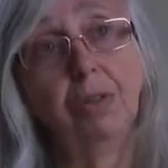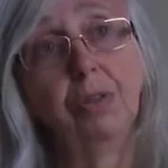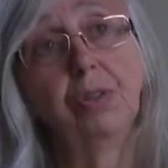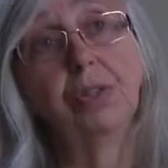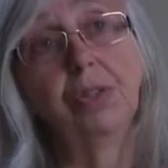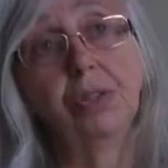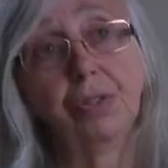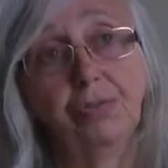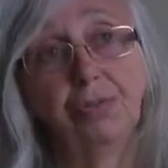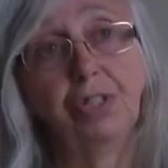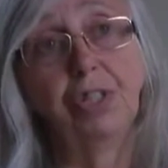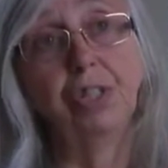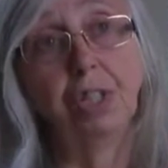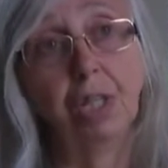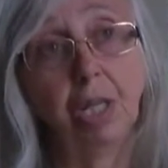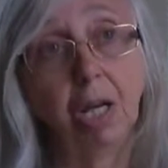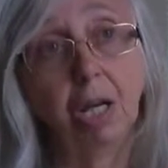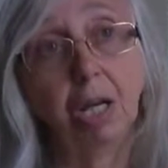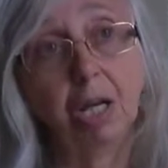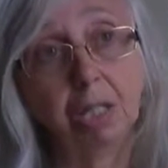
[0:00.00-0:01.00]
not just
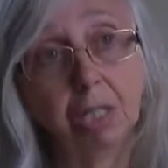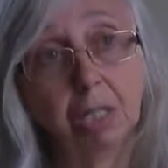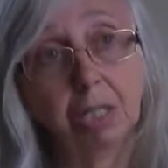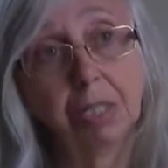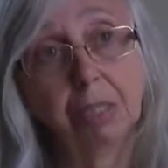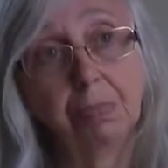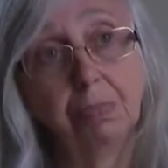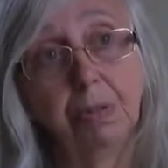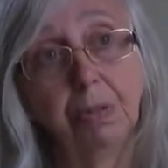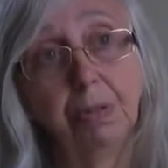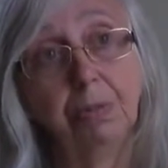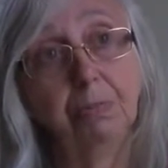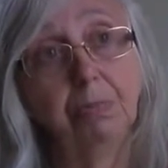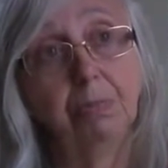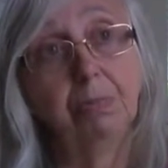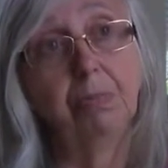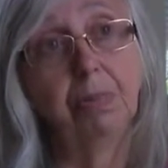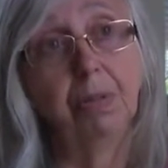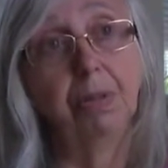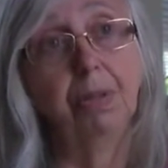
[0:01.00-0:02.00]
visual arts, but
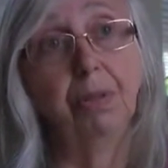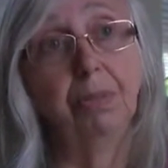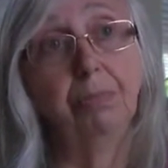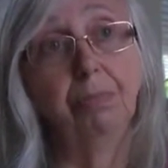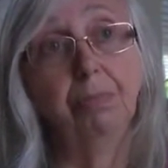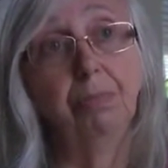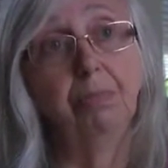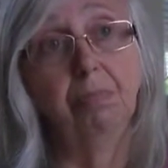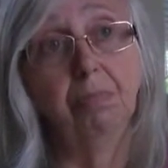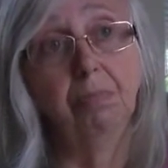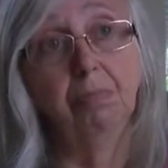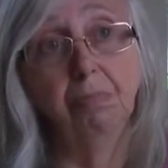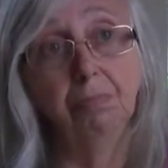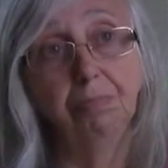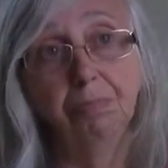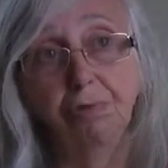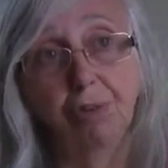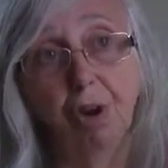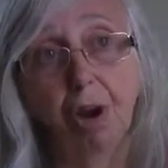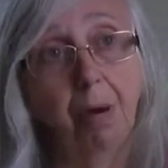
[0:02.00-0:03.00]

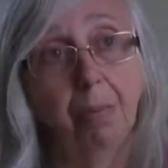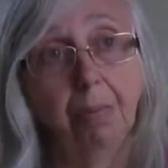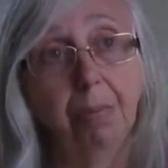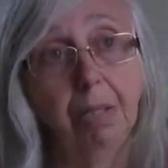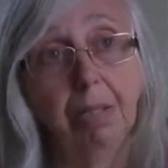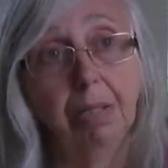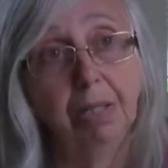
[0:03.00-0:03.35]
drama,